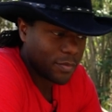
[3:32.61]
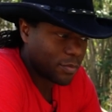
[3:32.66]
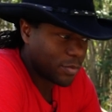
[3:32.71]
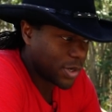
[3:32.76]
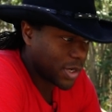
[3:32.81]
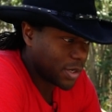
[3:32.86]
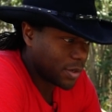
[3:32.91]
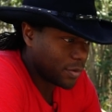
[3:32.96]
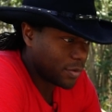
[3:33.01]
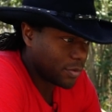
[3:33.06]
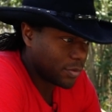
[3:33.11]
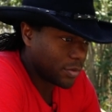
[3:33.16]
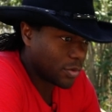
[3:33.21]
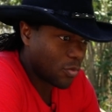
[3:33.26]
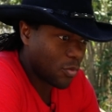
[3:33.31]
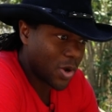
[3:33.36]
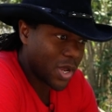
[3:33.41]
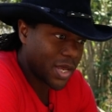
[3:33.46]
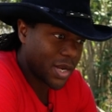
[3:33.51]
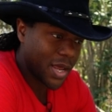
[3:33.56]
But the
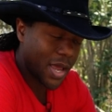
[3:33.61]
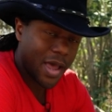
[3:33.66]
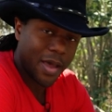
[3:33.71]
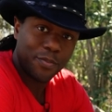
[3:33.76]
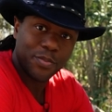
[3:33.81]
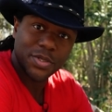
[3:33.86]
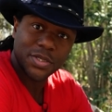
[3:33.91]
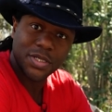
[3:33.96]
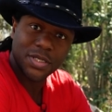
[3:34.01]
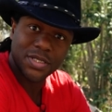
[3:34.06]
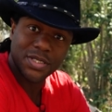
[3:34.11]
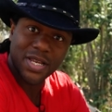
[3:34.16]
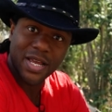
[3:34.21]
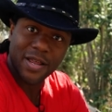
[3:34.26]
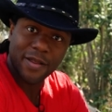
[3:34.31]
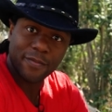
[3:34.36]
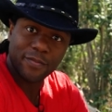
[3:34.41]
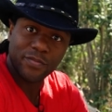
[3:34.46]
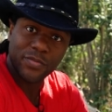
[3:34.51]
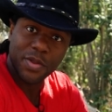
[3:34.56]
way it happens is
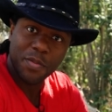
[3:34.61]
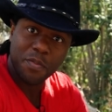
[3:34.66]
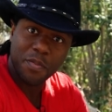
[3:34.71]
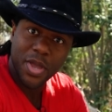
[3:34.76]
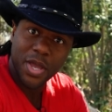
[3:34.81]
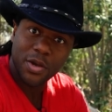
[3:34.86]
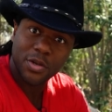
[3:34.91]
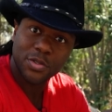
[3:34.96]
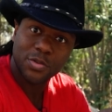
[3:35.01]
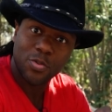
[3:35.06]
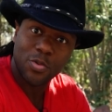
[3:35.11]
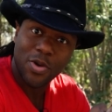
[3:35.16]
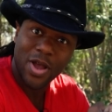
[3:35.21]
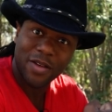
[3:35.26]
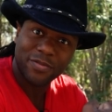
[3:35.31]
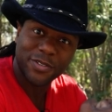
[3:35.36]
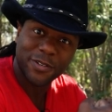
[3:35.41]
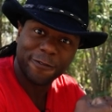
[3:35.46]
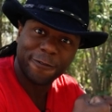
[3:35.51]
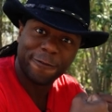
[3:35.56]
that the males will
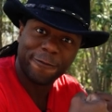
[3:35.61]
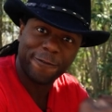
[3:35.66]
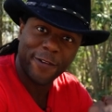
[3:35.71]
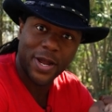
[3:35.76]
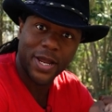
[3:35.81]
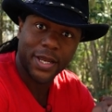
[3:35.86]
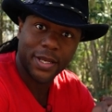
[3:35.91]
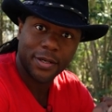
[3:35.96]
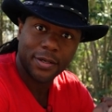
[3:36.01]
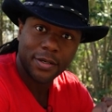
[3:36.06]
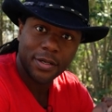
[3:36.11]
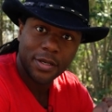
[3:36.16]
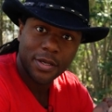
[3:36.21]
have to fight,